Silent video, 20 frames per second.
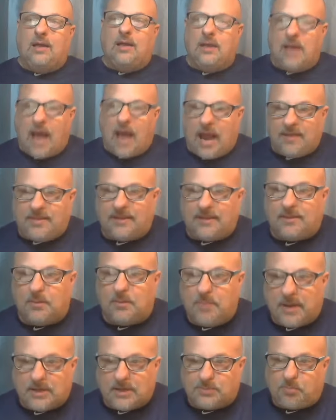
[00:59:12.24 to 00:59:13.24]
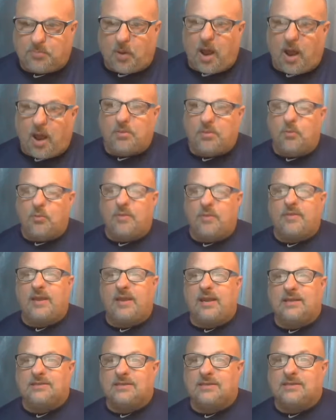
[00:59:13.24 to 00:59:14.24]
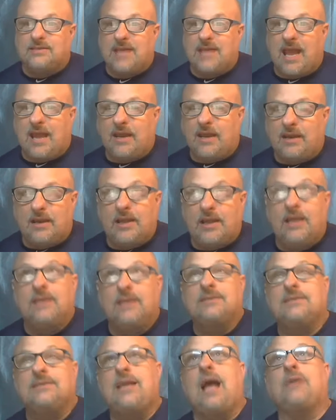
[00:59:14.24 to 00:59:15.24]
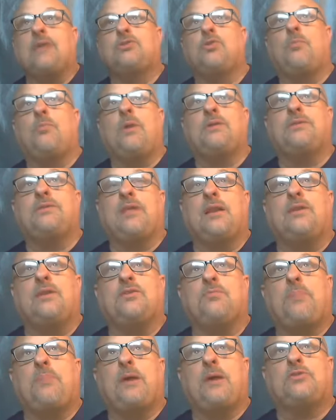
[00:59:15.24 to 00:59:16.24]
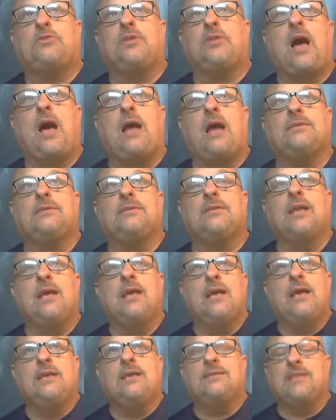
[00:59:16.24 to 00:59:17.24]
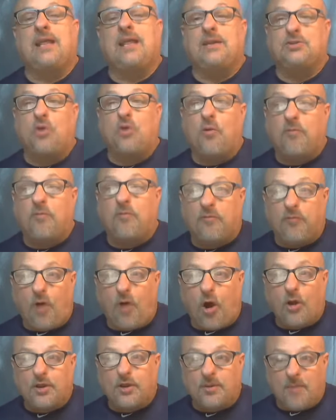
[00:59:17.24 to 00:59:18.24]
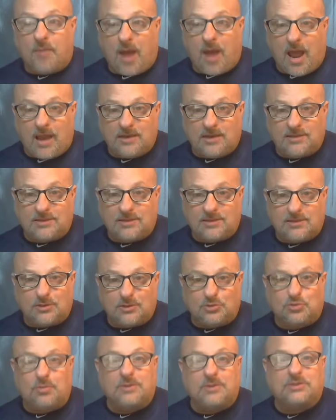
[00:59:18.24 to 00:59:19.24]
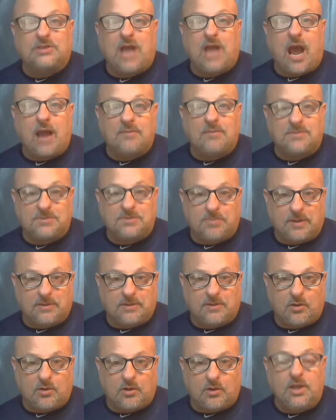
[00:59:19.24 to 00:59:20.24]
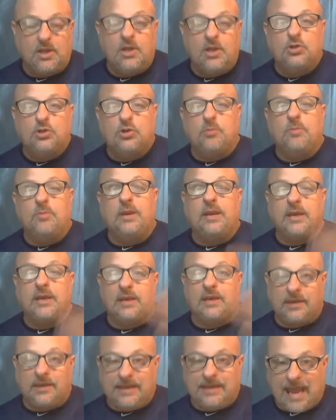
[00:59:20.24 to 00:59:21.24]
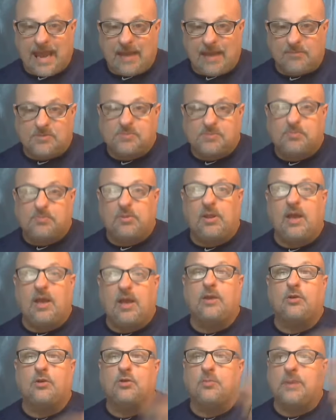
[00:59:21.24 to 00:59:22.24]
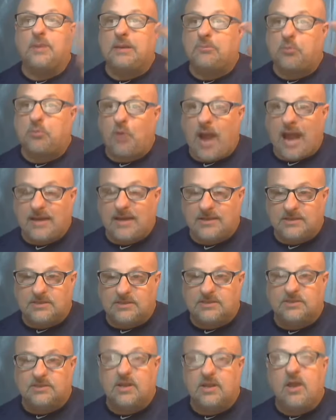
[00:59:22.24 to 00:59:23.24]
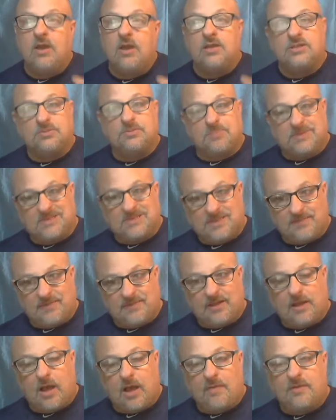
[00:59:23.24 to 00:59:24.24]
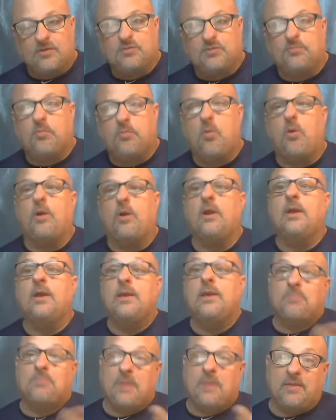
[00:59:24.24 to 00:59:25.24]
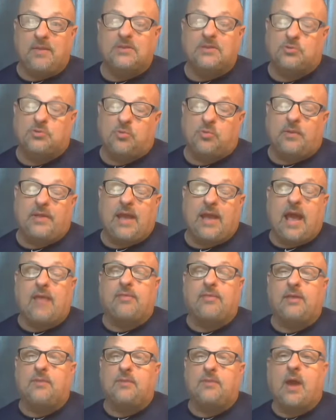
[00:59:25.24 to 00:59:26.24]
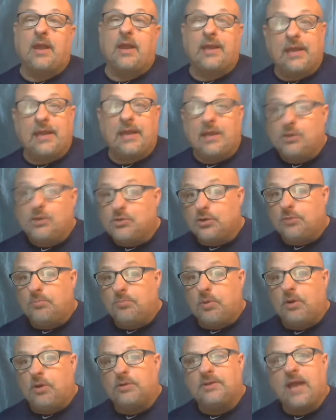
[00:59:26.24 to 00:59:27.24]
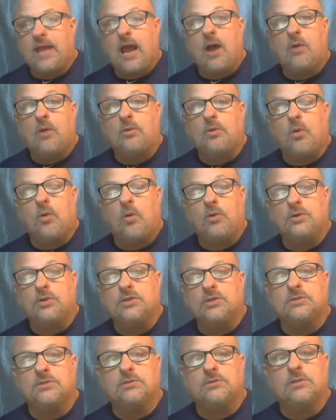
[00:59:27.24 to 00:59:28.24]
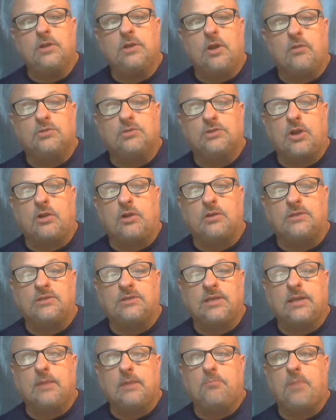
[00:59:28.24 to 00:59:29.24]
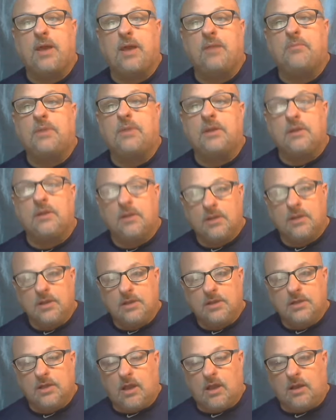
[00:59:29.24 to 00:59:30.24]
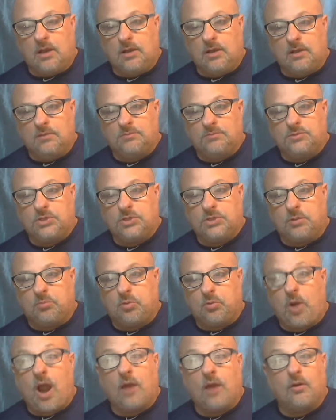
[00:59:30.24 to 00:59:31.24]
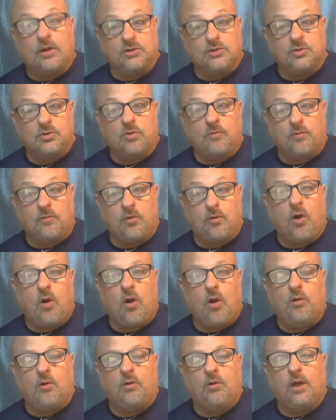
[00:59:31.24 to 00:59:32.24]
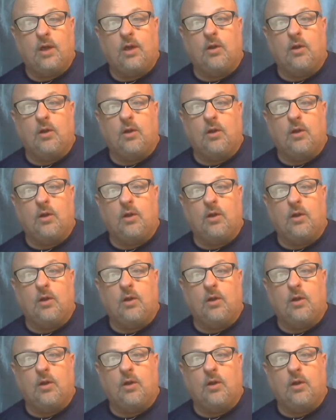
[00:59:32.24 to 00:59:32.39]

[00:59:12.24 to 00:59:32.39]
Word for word: I think the biggest problem with it is is that it's not so much that it's specialized is that it's over volumized there's too much time spent on it too many games played or too many practices specific on the sport and this is where the athlete might get injured burnt out or just you know start to see an impediment uh, to their progress overall mm.